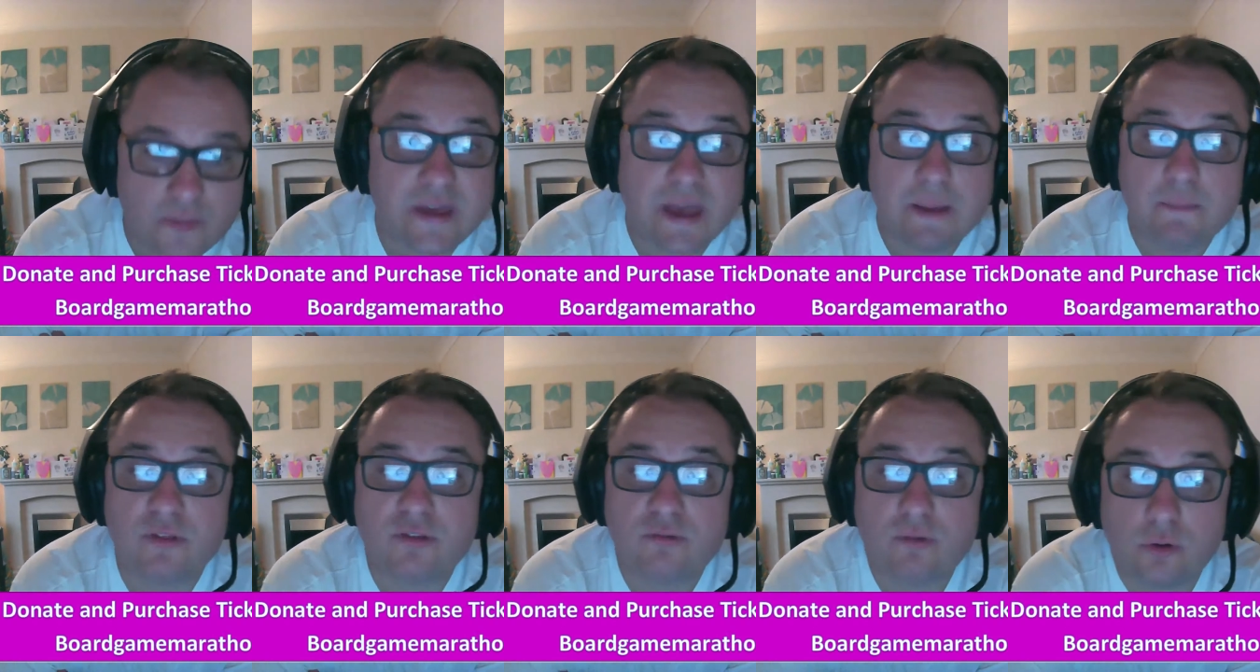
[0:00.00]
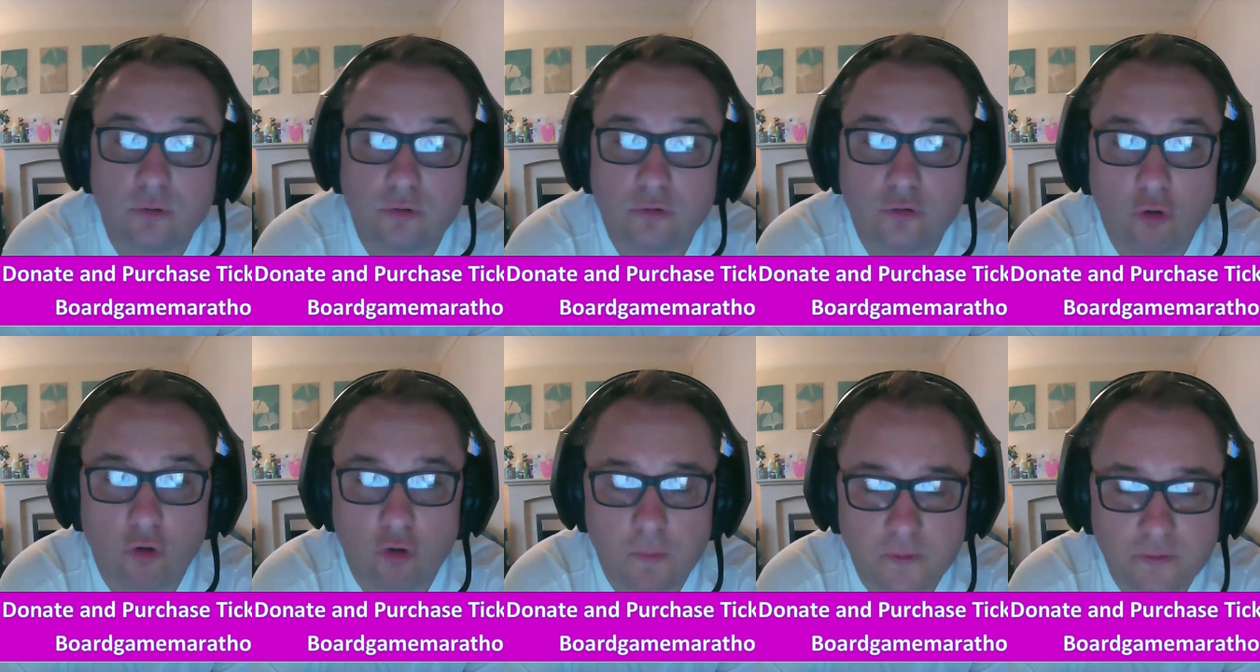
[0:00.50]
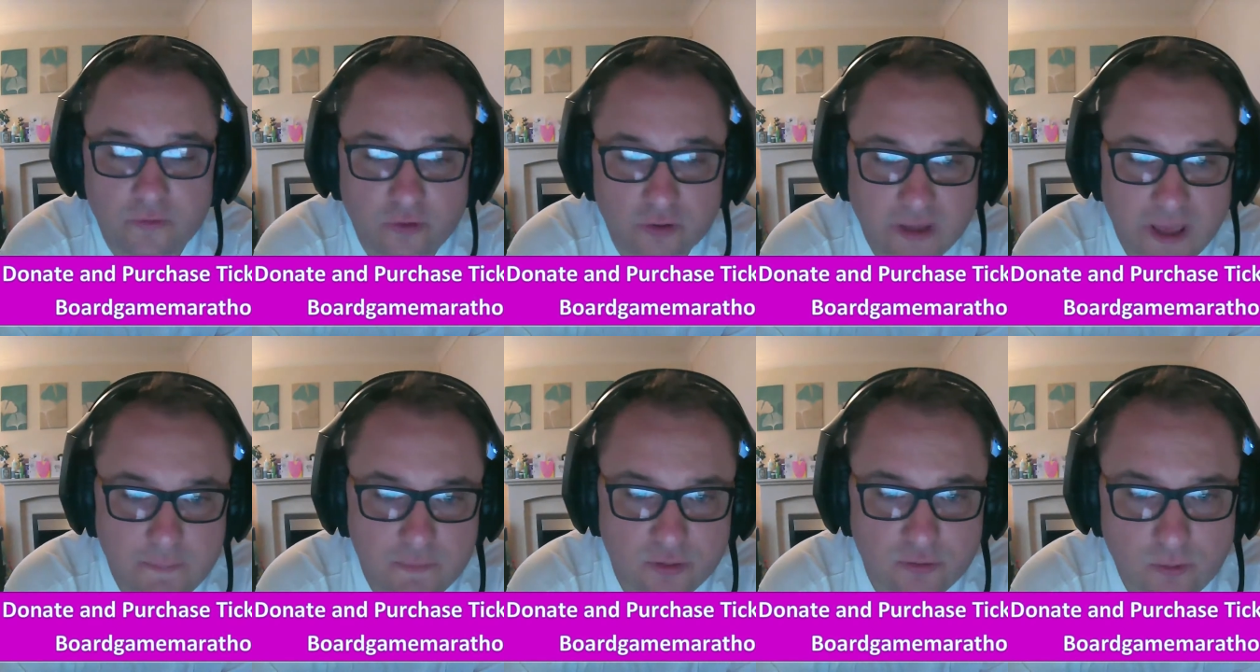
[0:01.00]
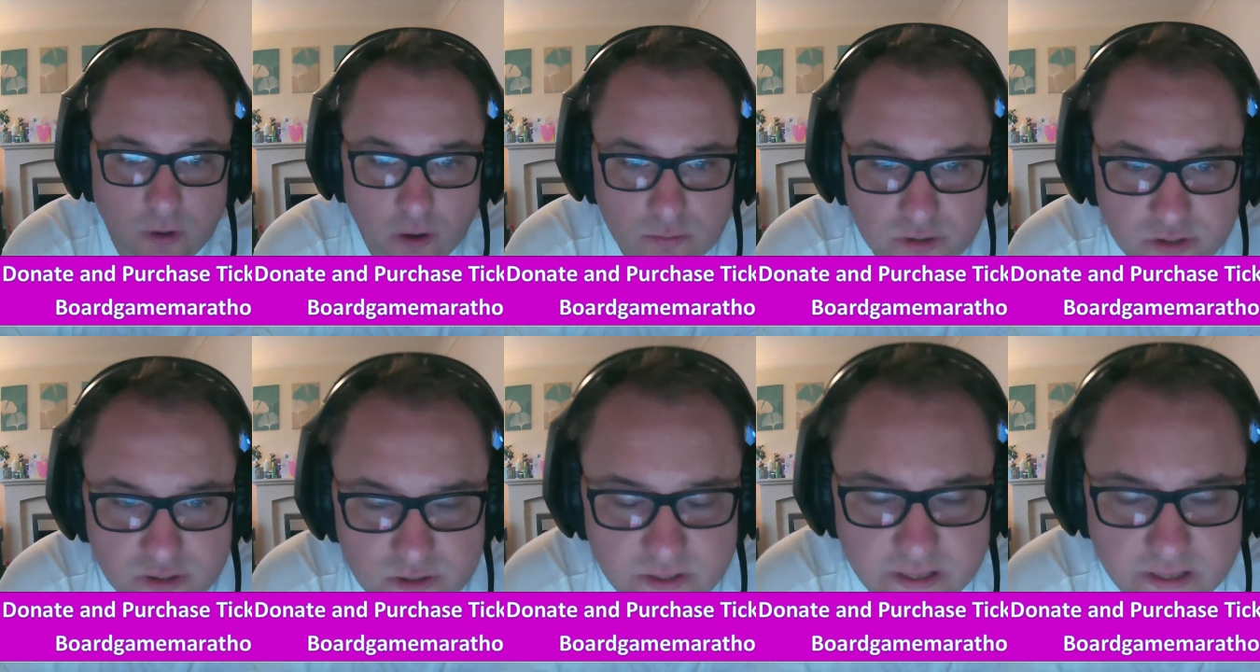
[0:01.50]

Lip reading: Game of Thrones tournament. So Game of Thrones,